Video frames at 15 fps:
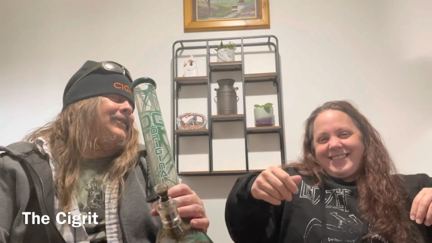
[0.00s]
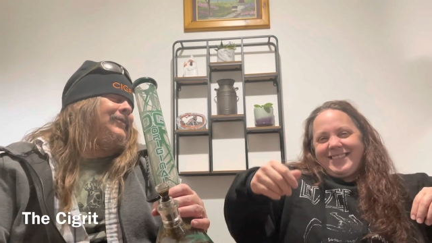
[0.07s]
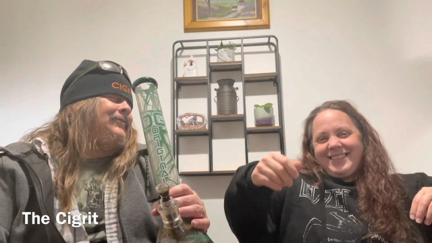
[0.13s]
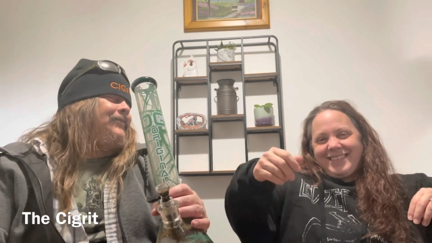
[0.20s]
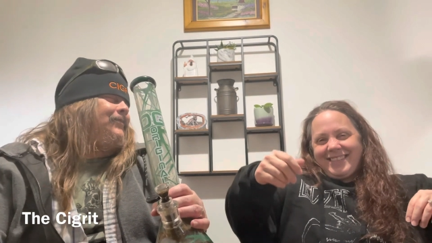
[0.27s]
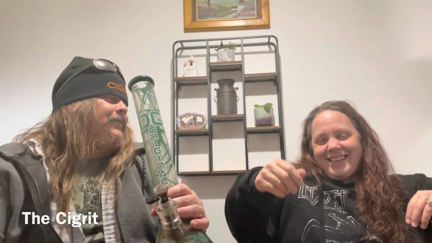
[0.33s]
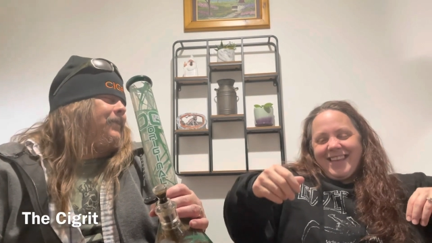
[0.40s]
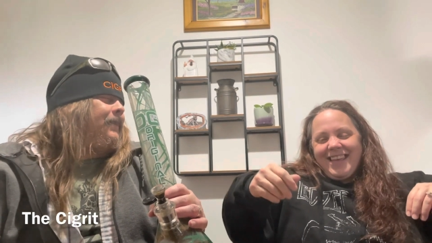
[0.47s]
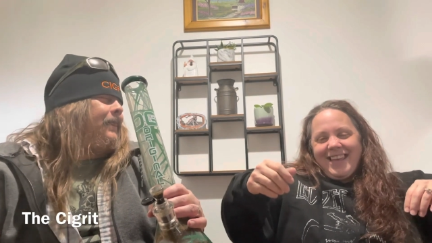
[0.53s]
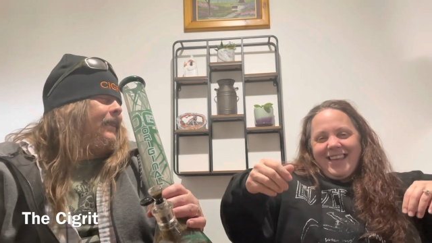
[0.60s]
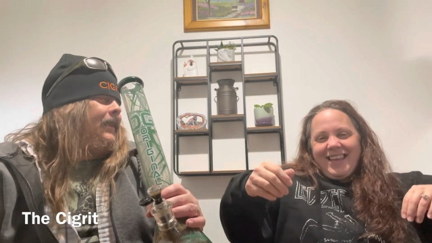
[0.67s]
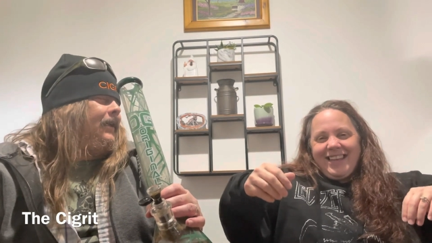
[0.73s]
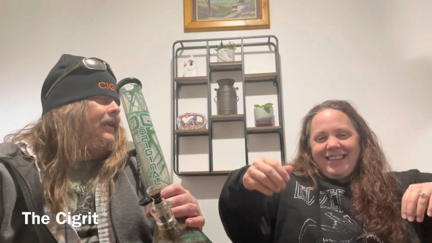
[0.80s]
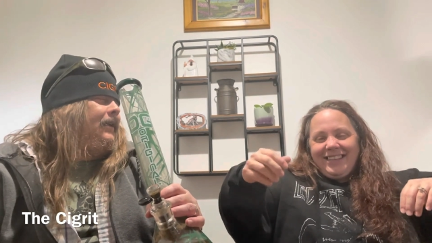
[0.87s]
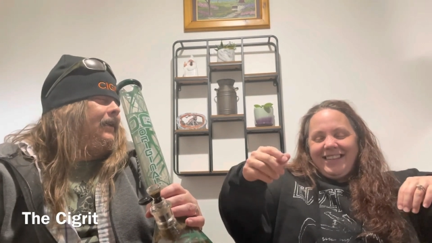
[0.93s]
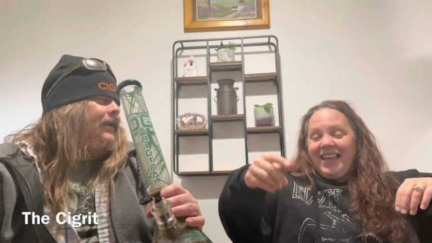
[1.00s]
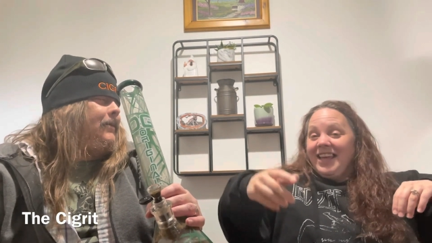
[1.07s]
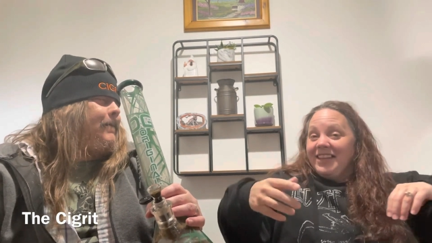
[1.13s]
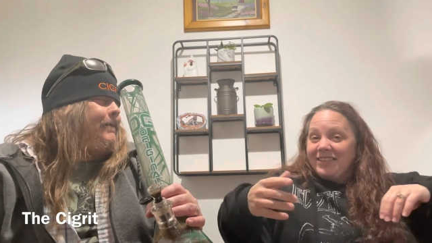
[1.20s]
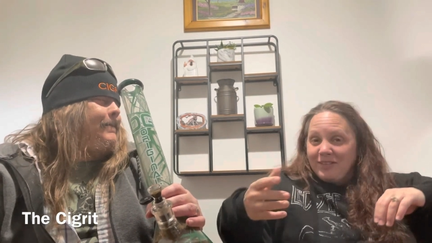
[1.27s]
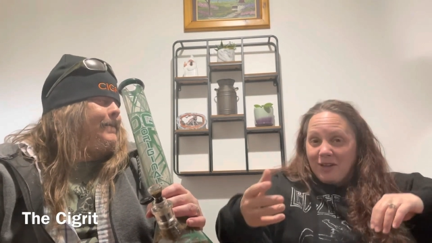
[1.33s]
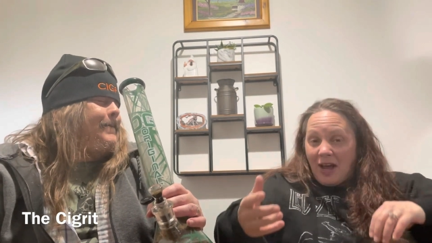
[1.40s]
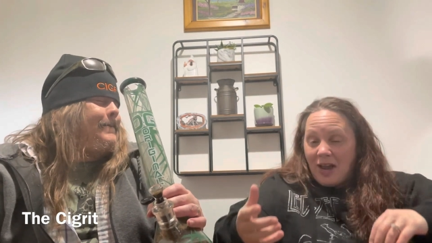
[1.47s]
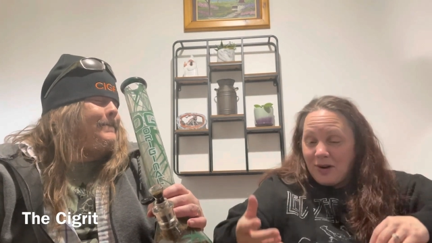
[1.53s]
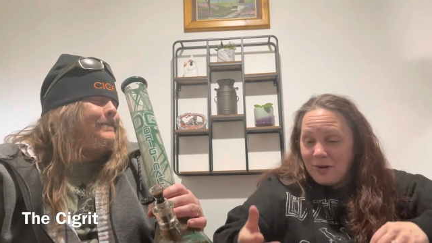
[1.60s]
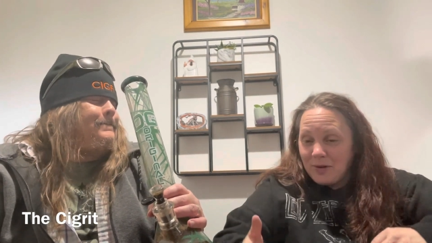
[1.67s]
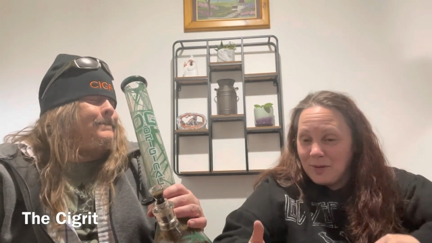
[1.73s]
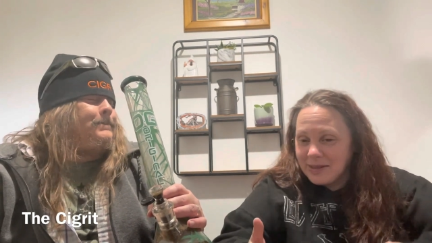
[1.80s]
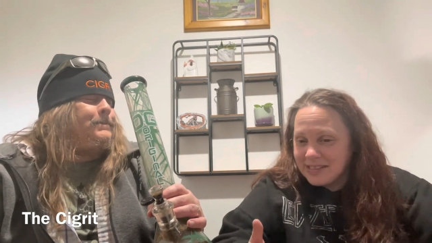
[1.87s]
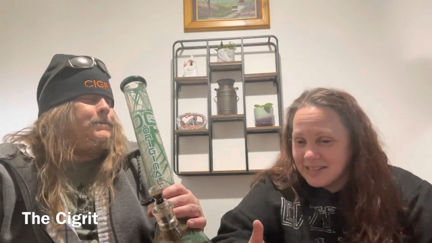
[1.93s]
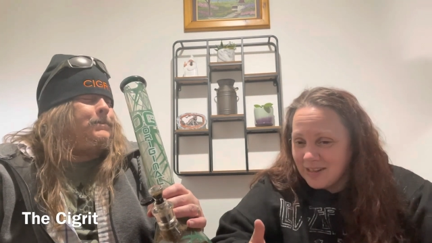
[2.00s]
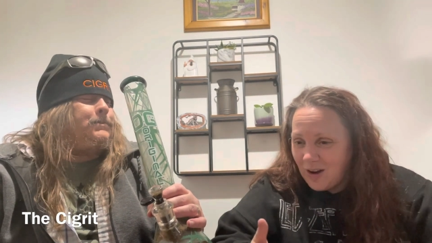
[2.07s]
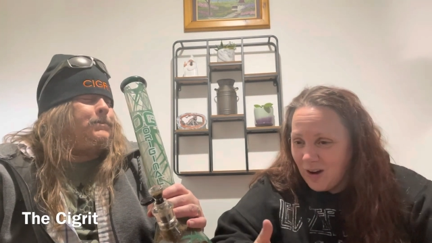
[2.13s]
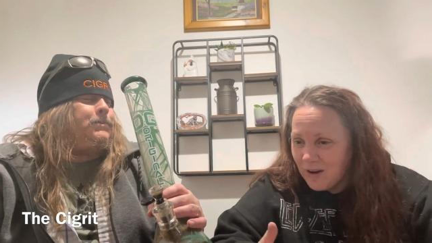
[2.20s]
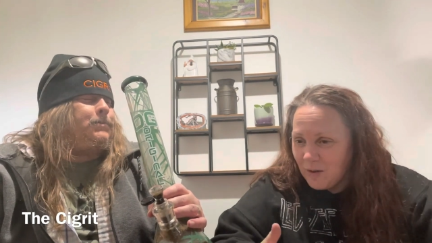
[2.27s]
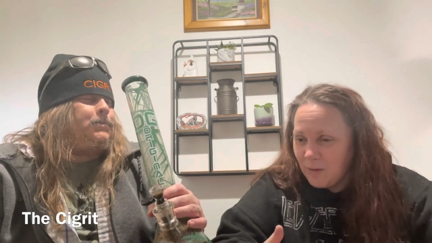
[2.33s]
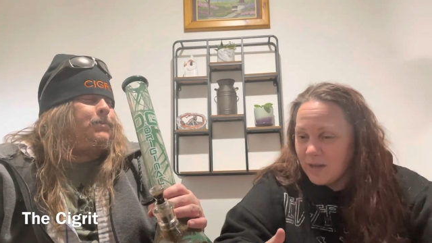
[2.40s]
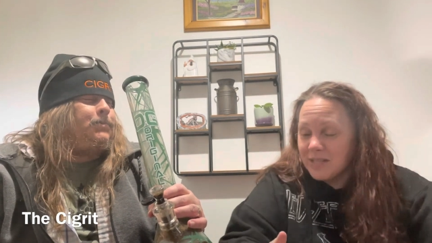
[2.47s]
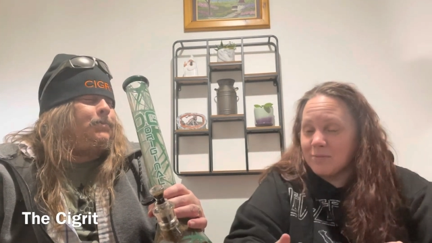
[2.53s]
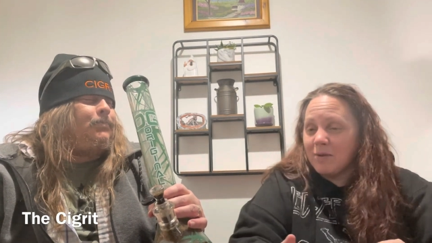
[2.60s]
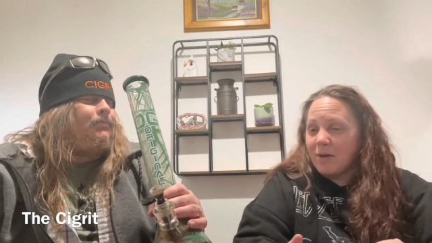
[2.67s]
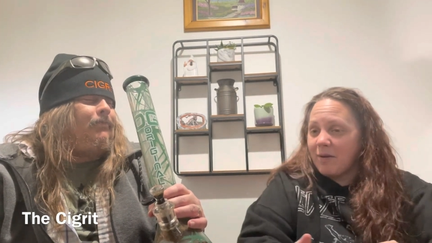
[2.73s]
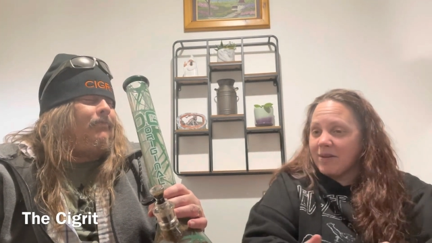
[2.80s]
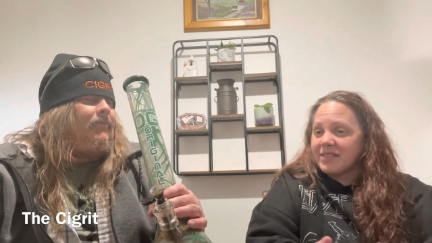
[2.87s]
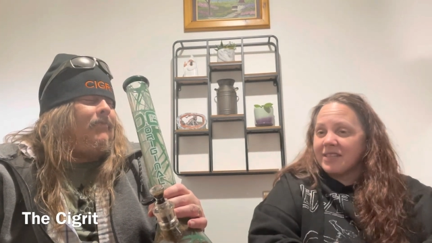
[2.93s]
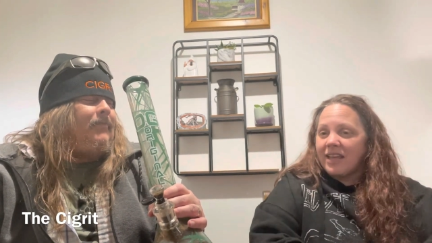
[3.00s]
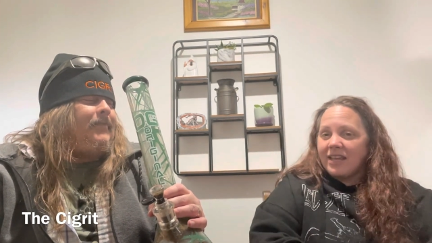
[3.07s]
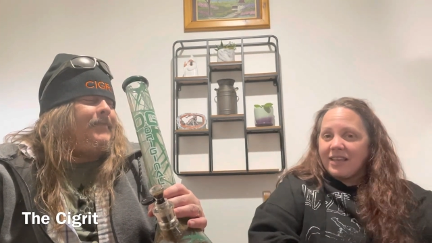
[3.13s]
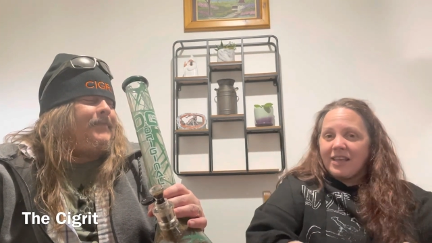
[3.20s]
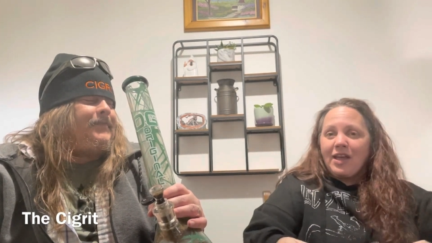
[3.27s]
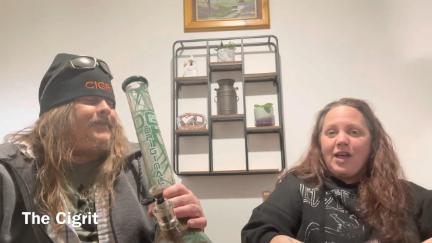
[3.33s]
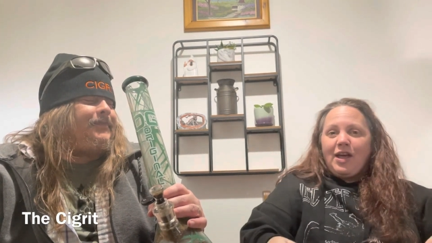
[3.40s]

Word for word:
Speaker 1: this, and and I don't know what song it was, but it was like